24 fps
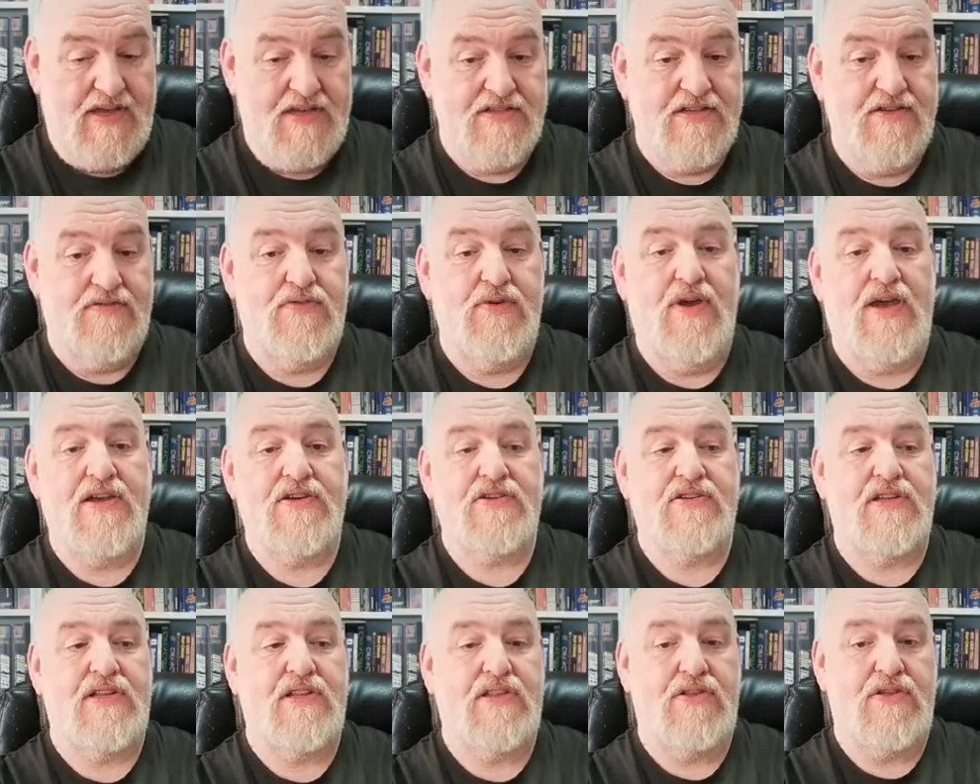if you
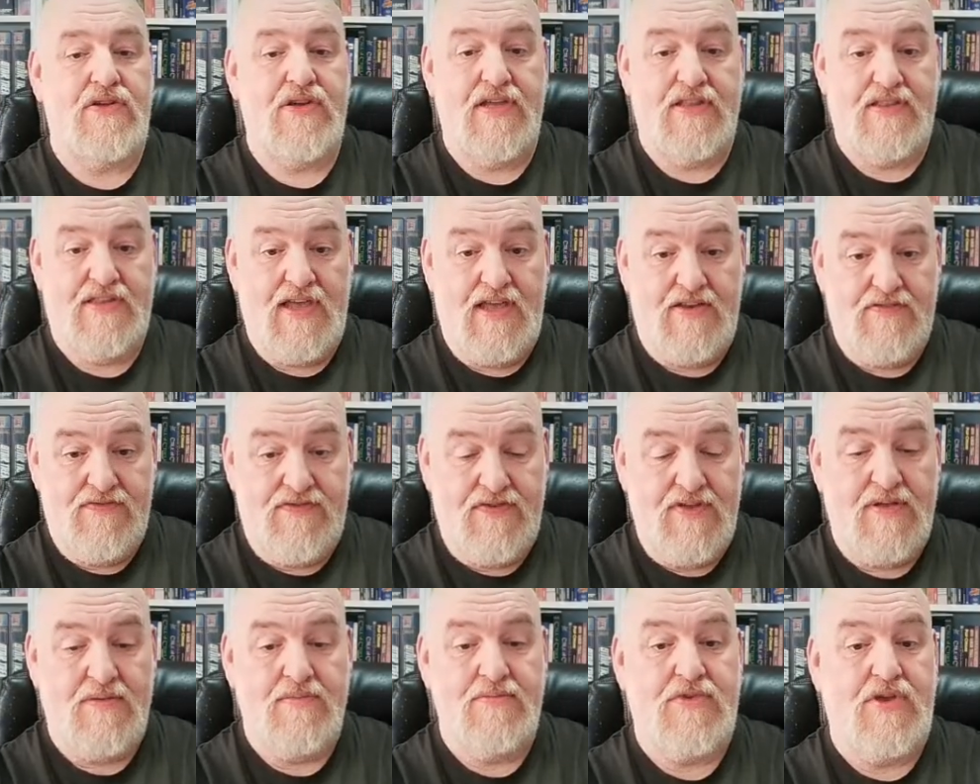actually look at that
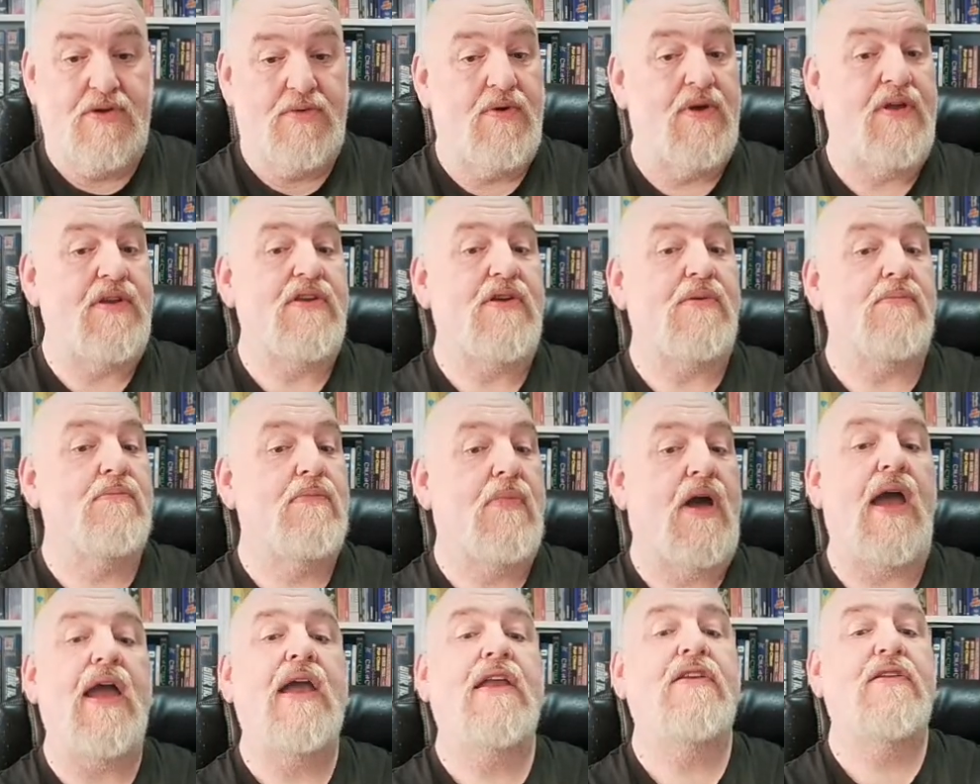film, you want your
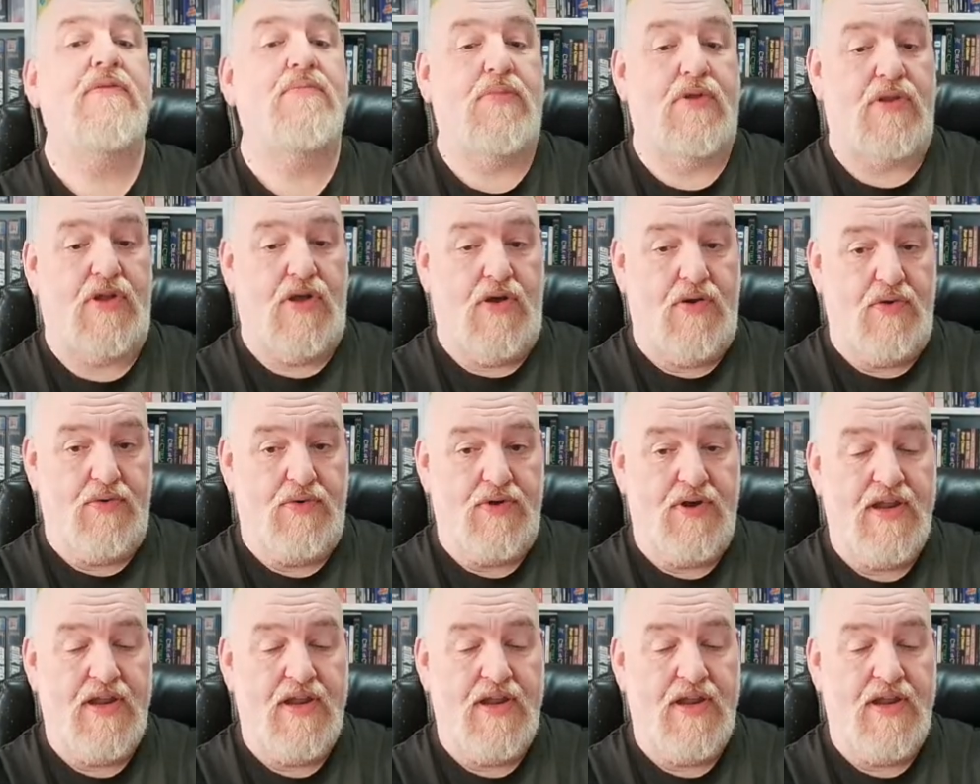mind blown.